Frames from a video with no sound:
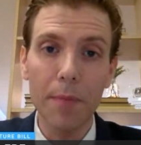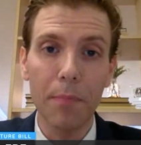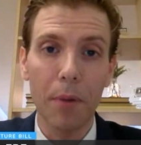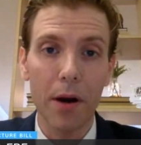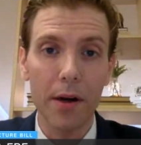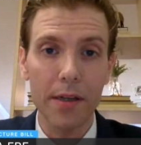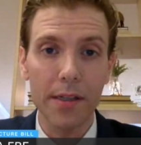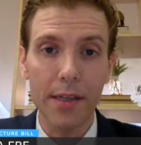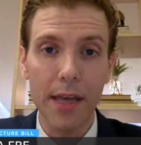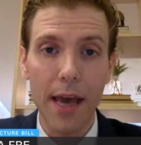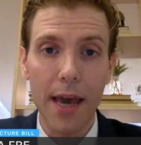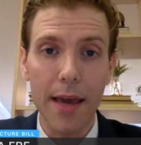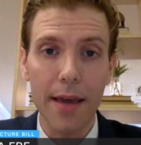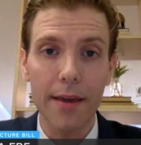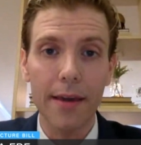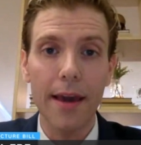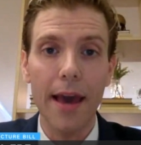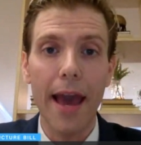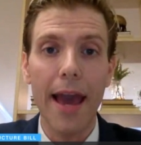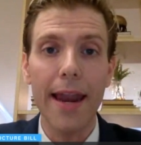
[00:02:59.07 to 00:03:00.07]
partake
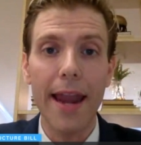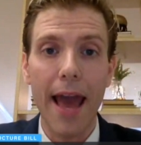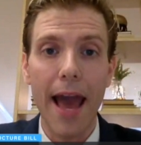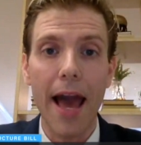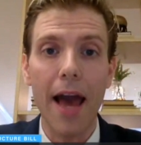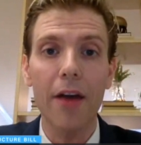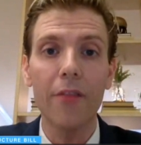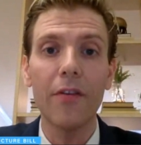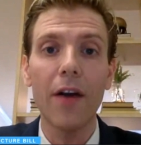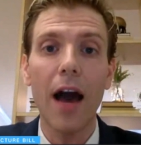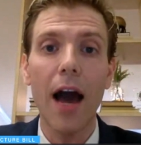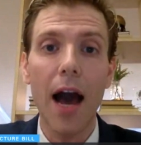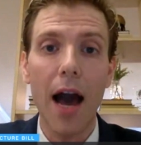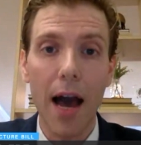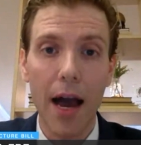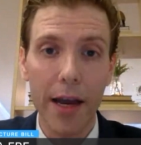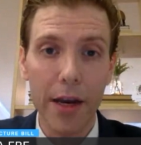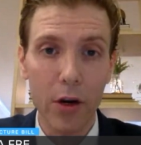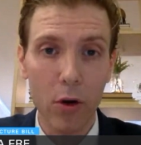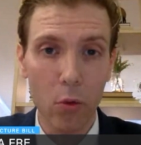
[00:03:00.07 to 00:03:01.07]
and have
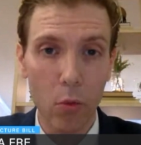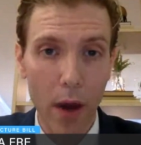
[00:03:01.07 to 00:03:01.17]
higher